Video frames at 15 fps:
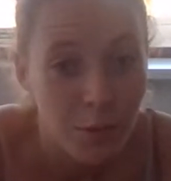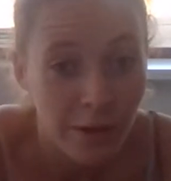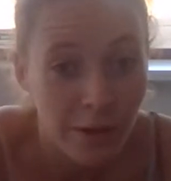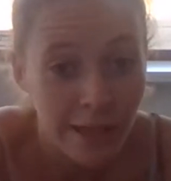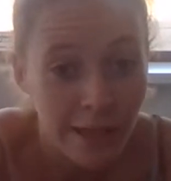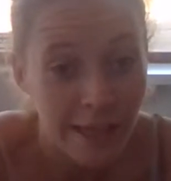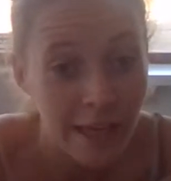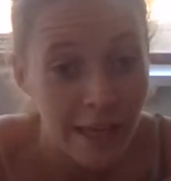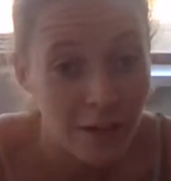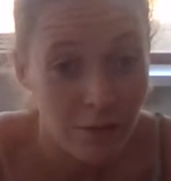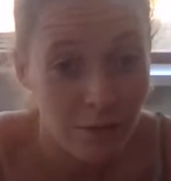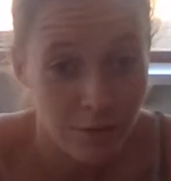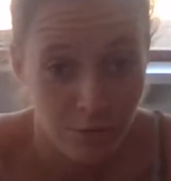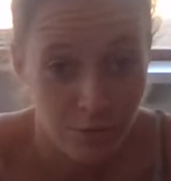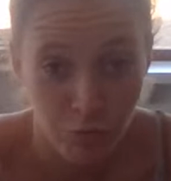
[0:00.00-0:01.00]
Smoking
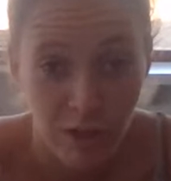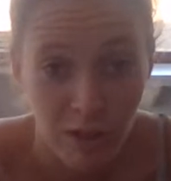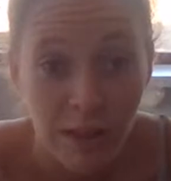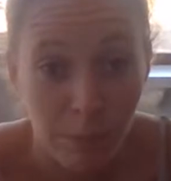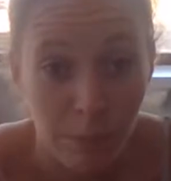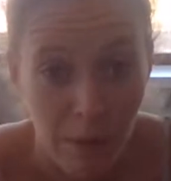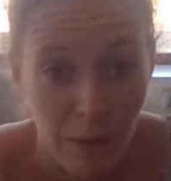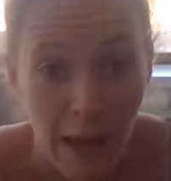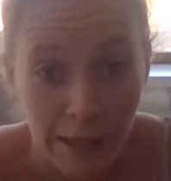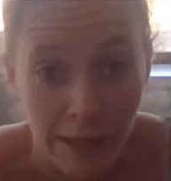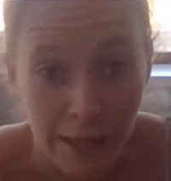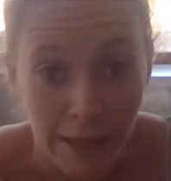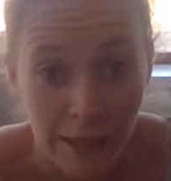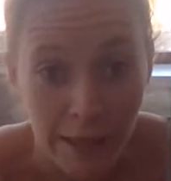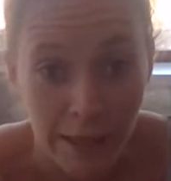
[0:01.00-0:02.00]
kills. Read the
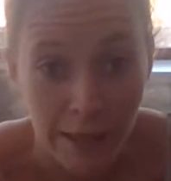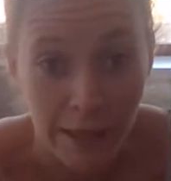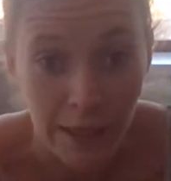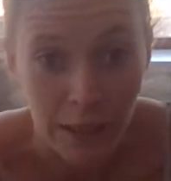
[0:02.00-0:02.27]
packet.